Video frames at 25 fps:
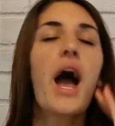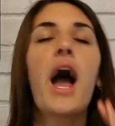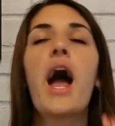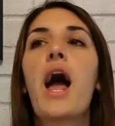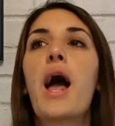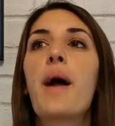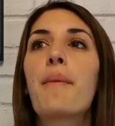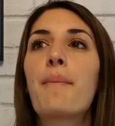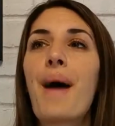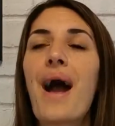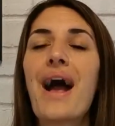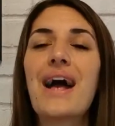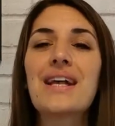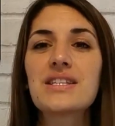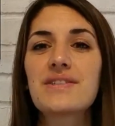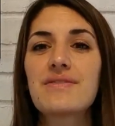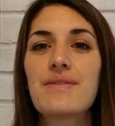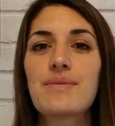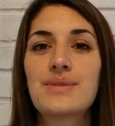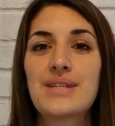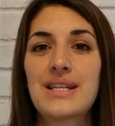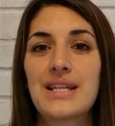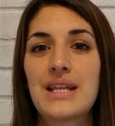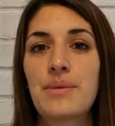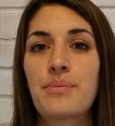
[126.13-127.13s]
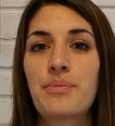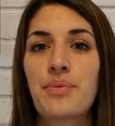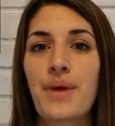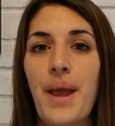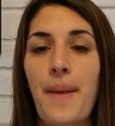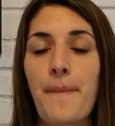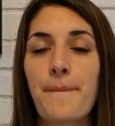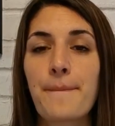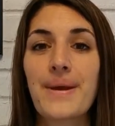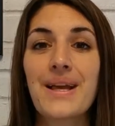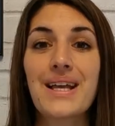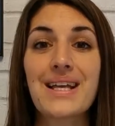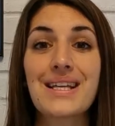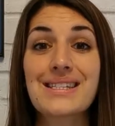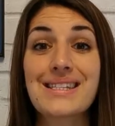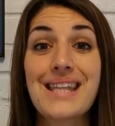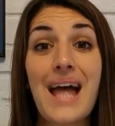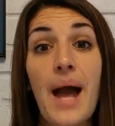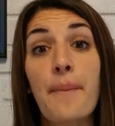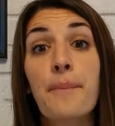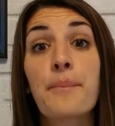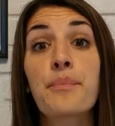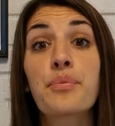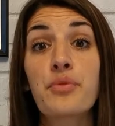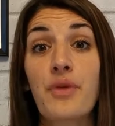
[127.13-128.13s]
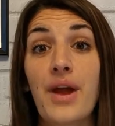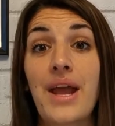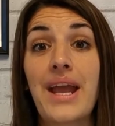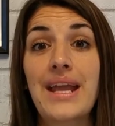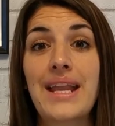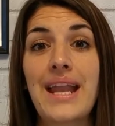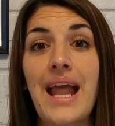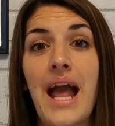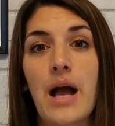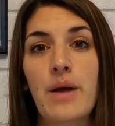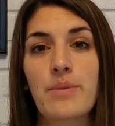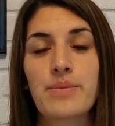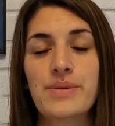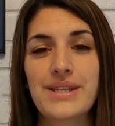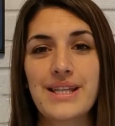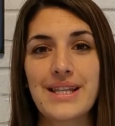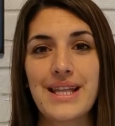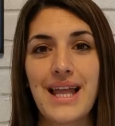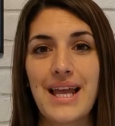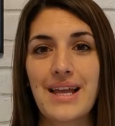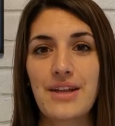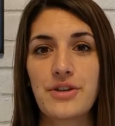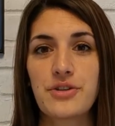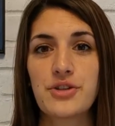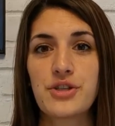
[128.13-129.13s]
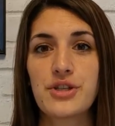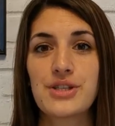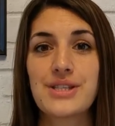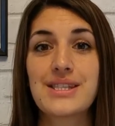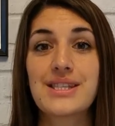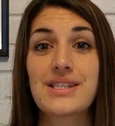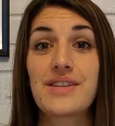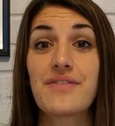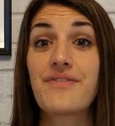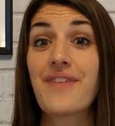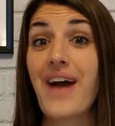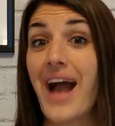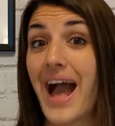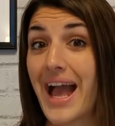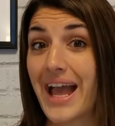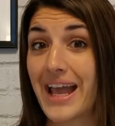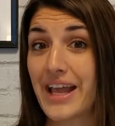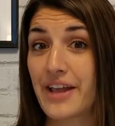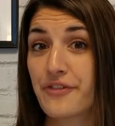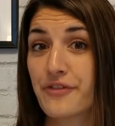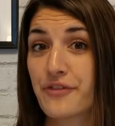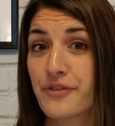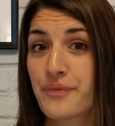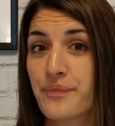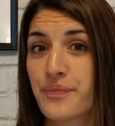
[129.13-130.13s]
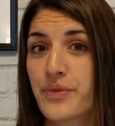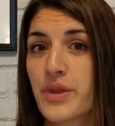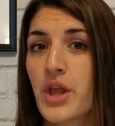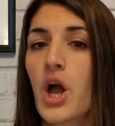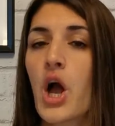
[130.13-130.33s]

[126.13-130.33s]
has a reptilian brain because that brain helps the lion to survive.